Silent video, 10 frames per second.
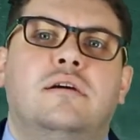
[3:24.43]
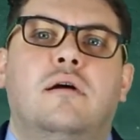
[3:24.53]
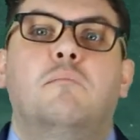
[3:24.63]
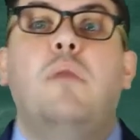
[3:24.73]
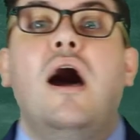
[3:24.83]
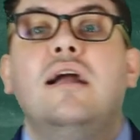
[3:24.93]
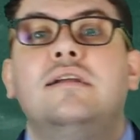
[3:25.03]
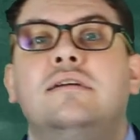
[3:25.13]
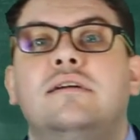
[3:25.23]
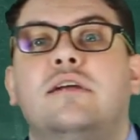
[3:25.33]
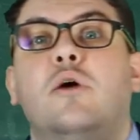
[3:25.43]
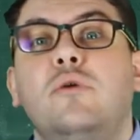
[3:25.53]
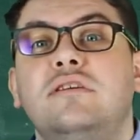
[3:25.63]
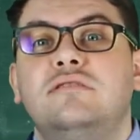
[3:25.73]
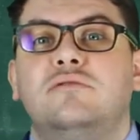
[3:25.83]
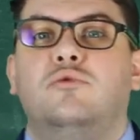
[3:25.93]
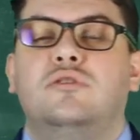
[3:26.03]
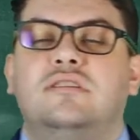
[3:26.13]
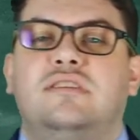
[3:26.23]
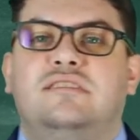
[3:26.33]
but the reason for
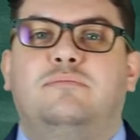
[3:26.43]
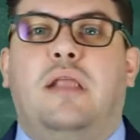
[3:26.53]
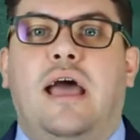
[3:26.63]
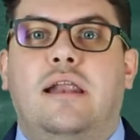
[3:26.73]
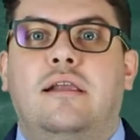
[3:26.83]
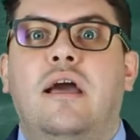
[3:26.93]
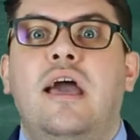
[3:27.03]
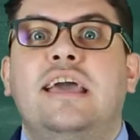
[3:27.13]
the test plan